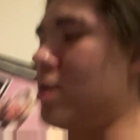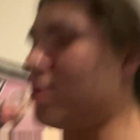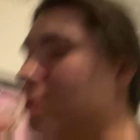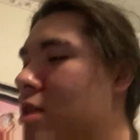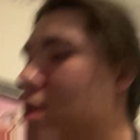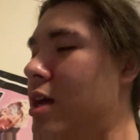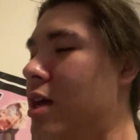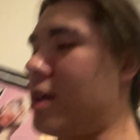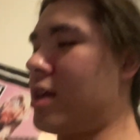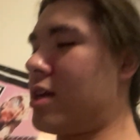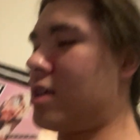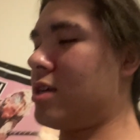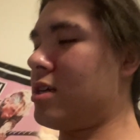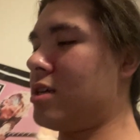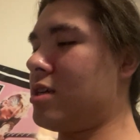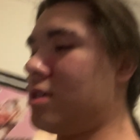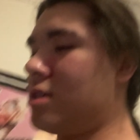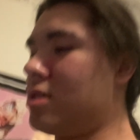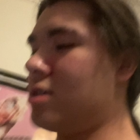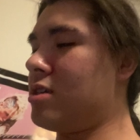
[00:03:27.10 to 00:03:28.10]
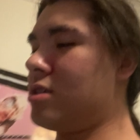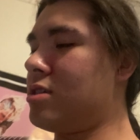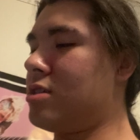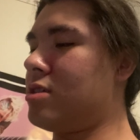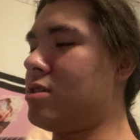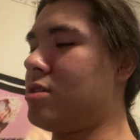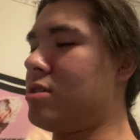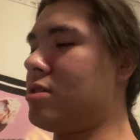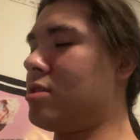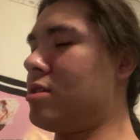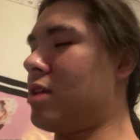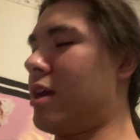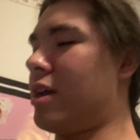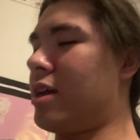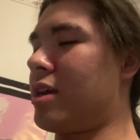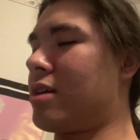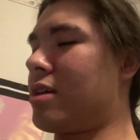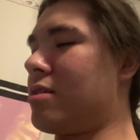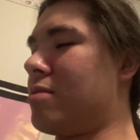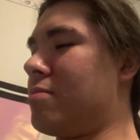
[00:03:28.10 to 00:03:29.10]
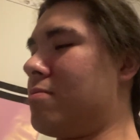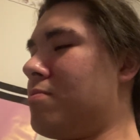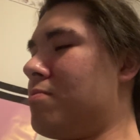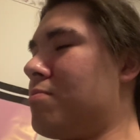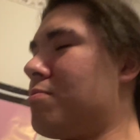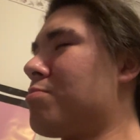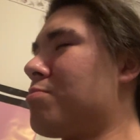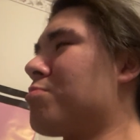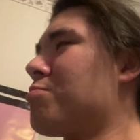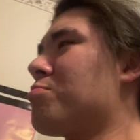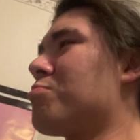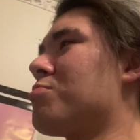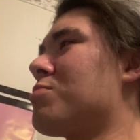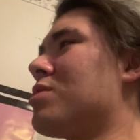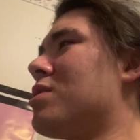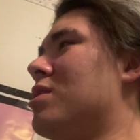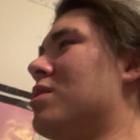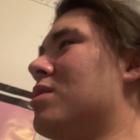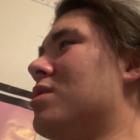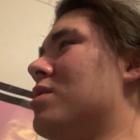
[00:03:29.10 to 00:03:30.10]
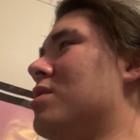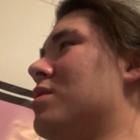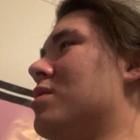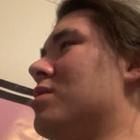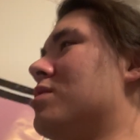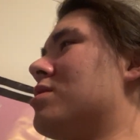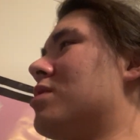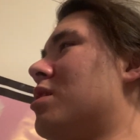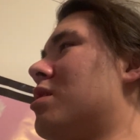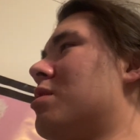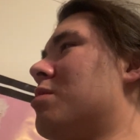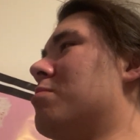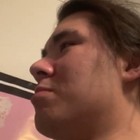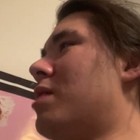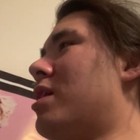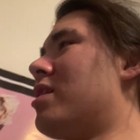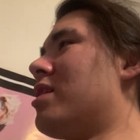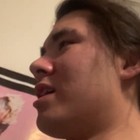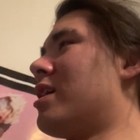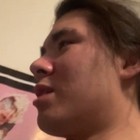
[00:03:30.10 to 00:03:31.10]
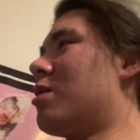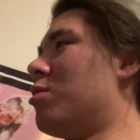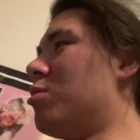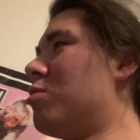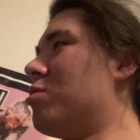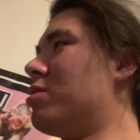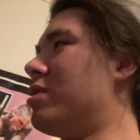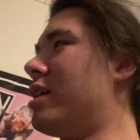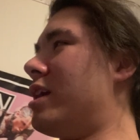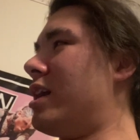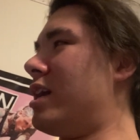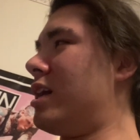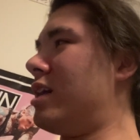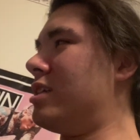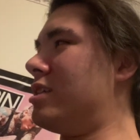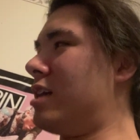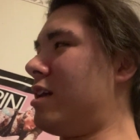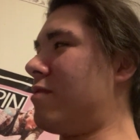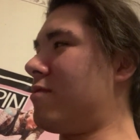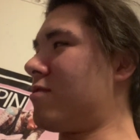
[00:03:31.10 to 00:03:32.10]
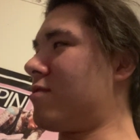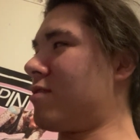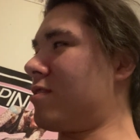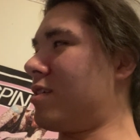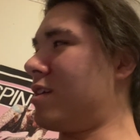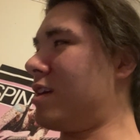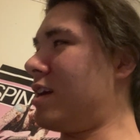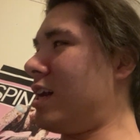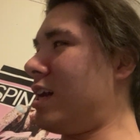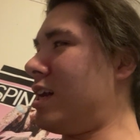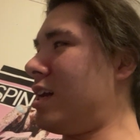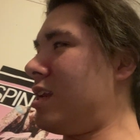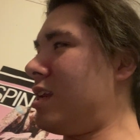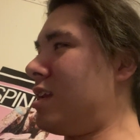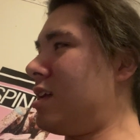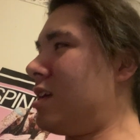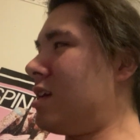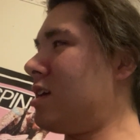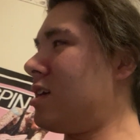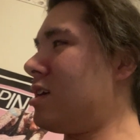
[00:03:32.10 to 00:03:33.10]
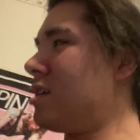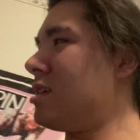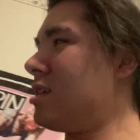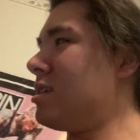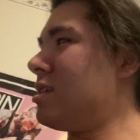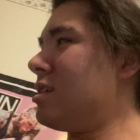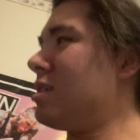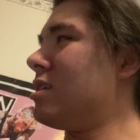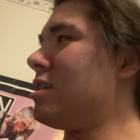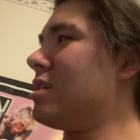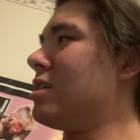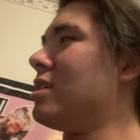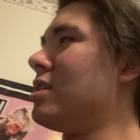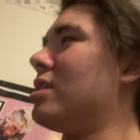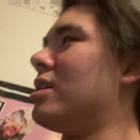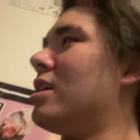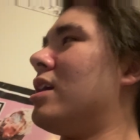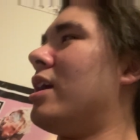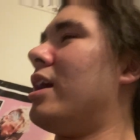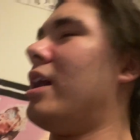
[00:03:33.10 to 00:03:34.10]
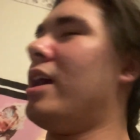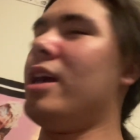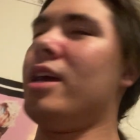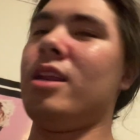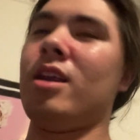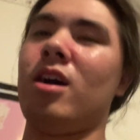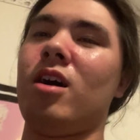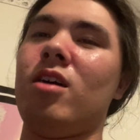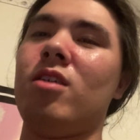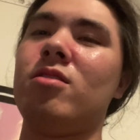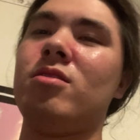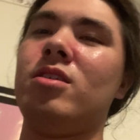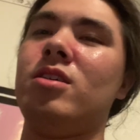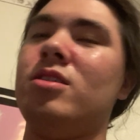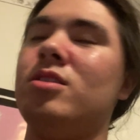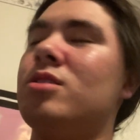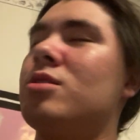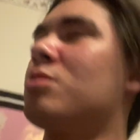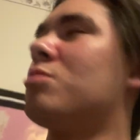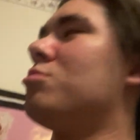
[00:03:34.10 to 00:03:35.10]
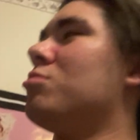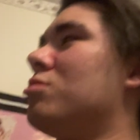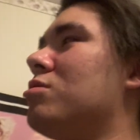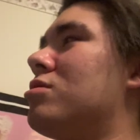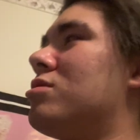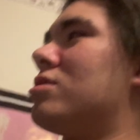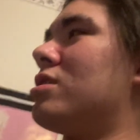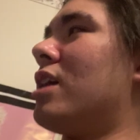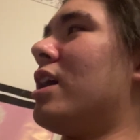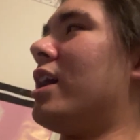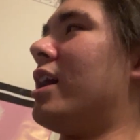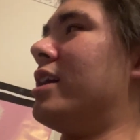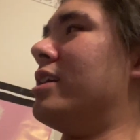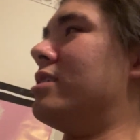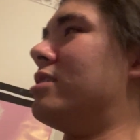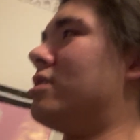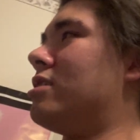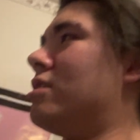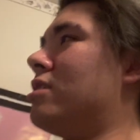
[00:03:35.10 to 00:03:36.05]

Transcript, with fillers: like like something about like old days. I forget, and all these cool signs.